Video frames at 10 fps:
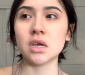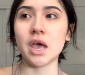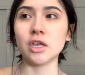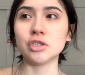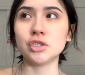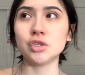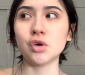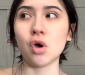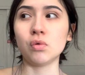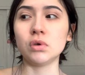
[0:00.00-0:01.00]
I used to
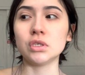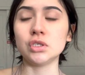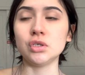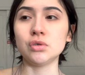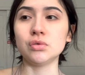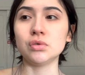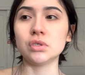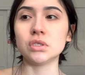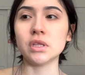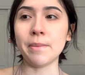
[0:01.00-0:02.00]
always
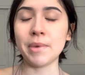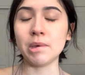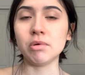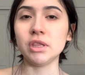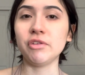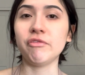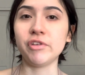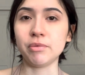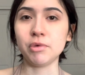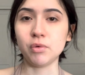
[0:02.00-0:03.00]
use the Maybelline
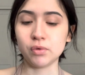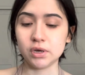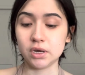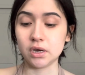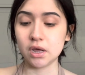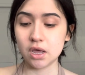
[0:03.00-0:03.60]
Fit Me one,